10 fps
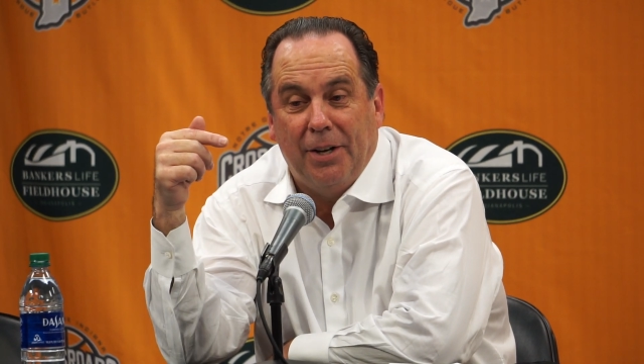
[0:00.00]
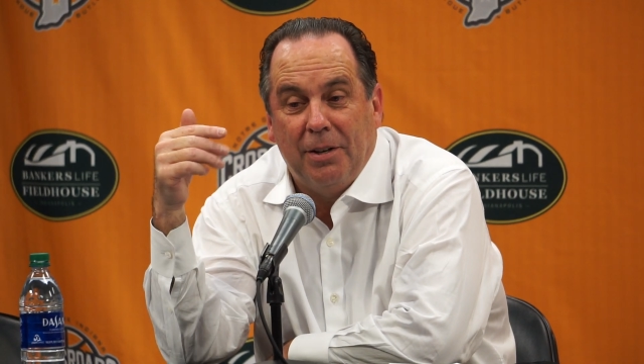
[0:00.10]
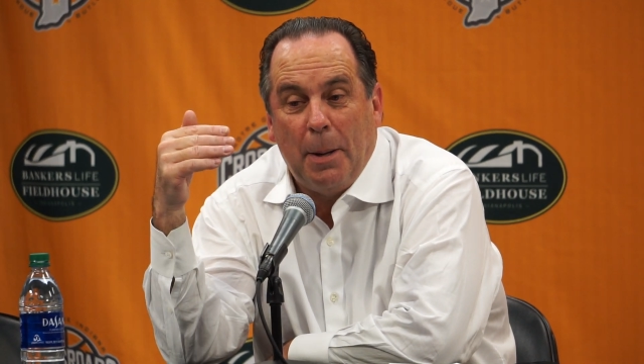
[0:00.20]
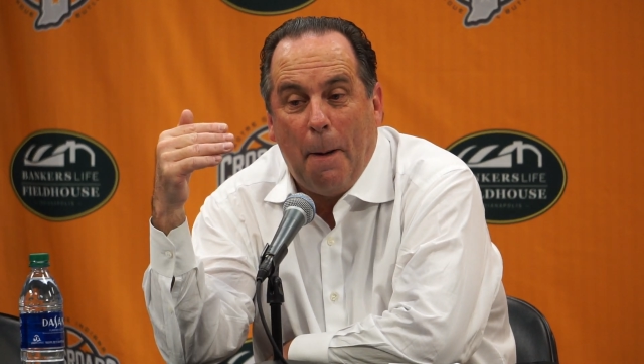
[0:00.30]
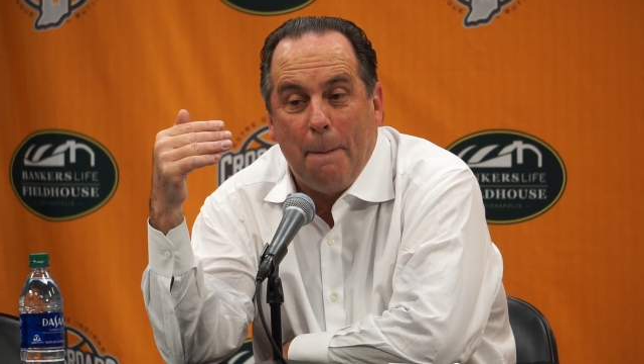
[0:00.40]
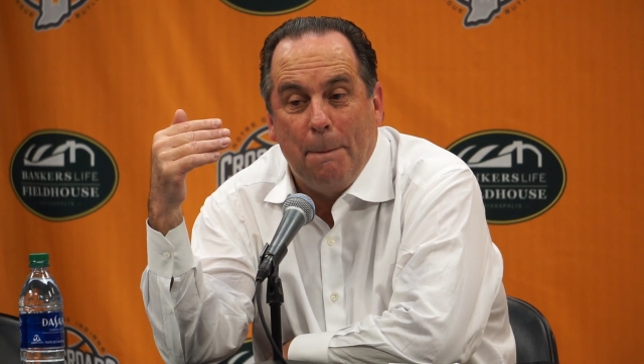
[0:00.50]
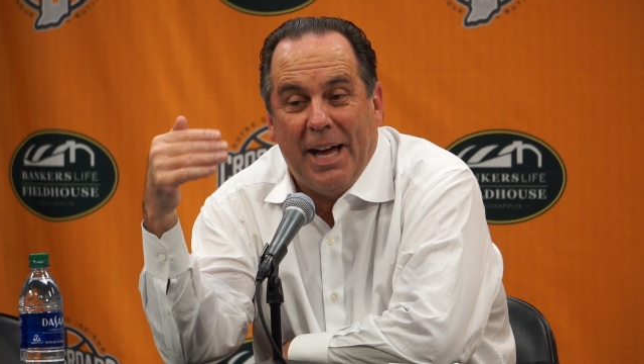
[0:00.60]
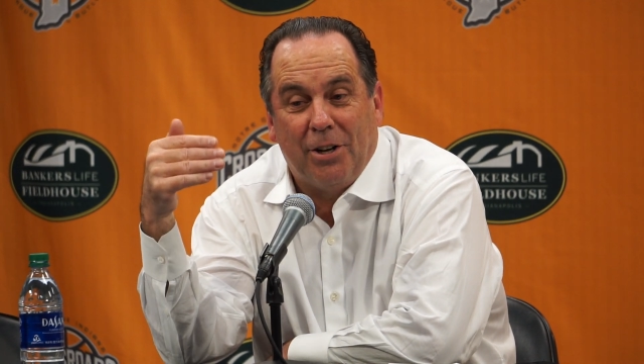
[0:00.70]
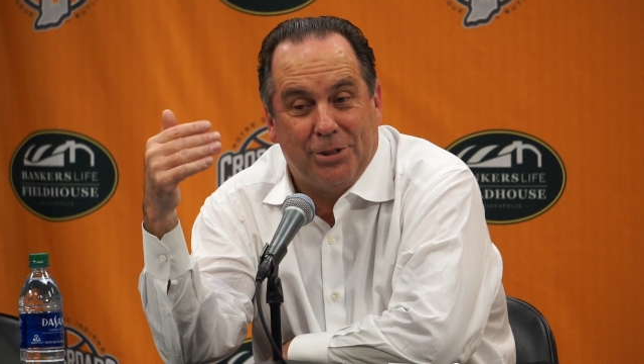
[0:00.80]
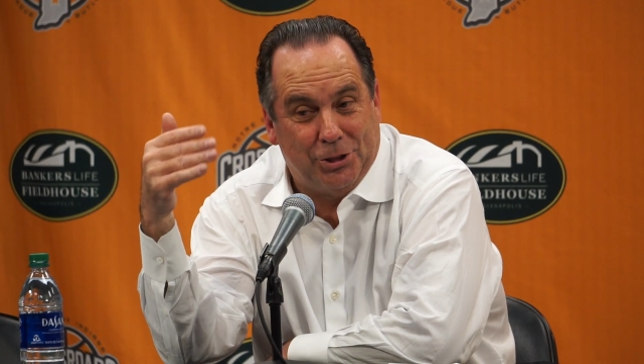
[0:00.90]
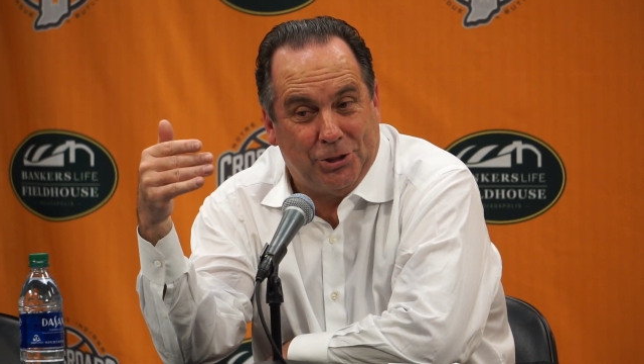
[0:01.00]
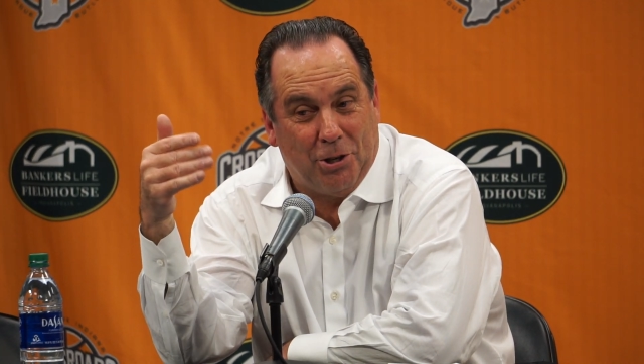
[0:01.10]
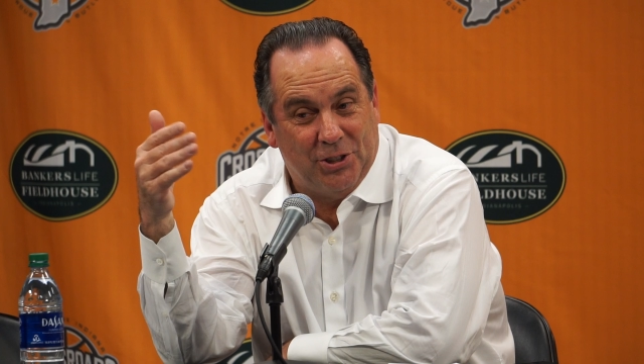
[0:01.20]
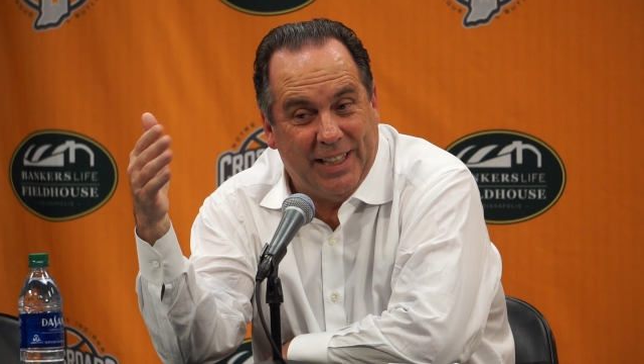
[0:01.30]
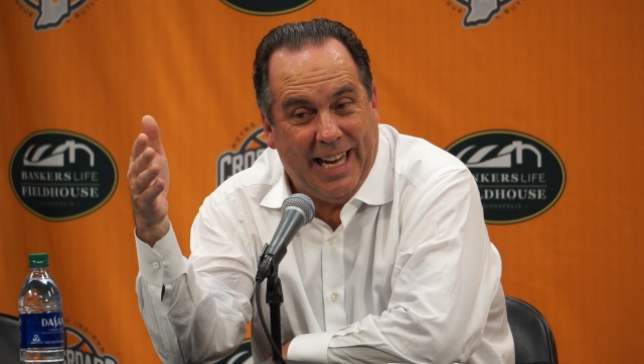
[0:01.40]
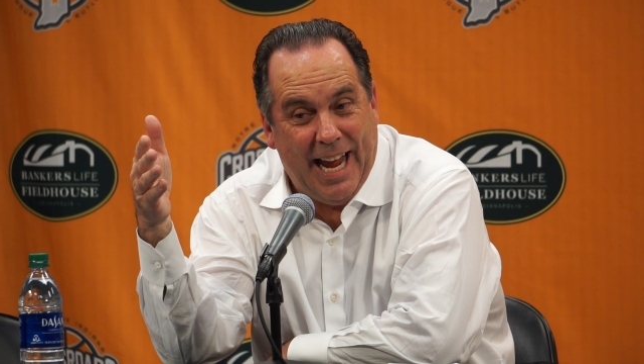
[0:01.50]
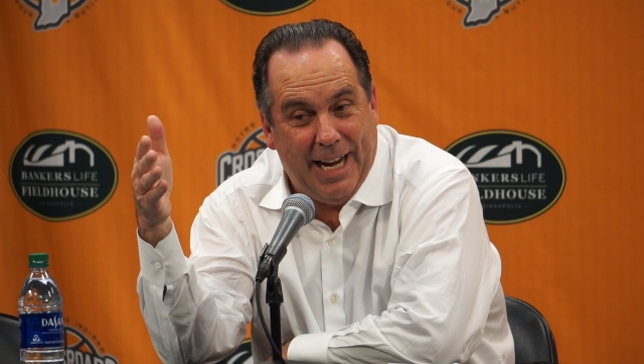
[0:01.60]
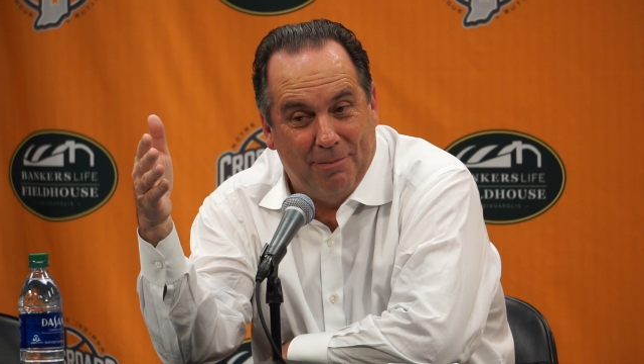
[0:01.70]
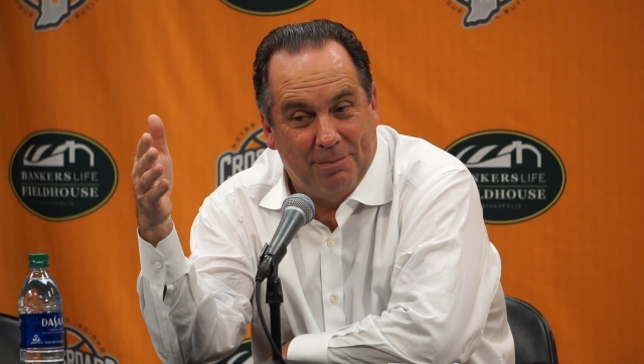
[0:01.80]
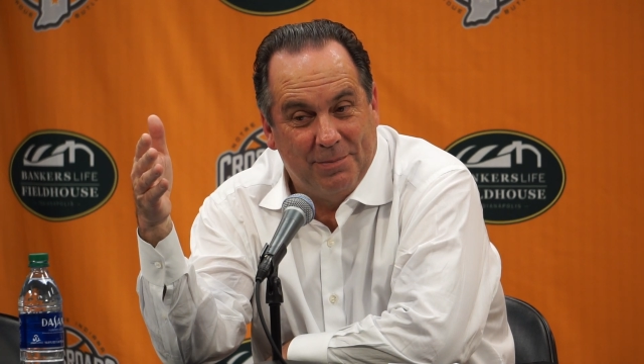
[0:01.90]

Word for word: -man better to start the game.